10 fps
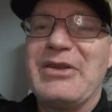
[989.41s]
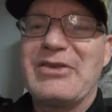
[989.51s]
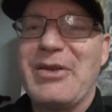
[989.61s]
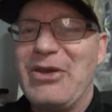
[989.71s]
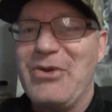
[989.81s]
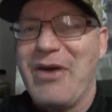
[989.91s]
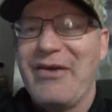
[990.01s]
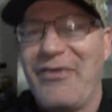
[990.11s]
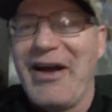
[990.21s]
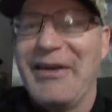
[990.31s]
Something you
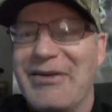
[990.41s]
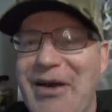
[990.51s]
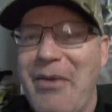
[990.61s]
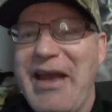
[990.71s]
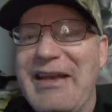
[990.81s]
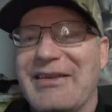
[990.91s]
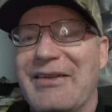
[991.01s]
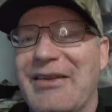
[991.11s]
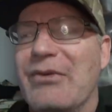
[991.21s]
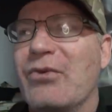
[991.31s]
might find
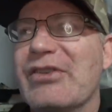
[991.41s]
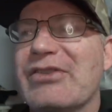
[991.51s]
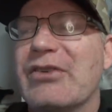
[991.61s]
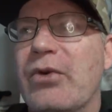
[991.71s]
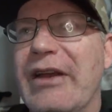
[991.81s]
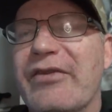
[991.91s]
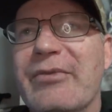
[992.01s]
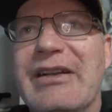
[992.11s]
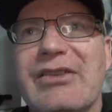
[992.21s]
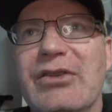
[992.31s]
amazing that was great for
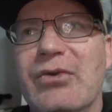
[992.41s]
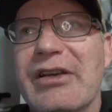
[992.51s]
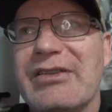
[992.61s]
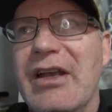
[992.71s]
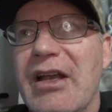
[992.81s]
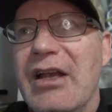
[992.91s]
me too was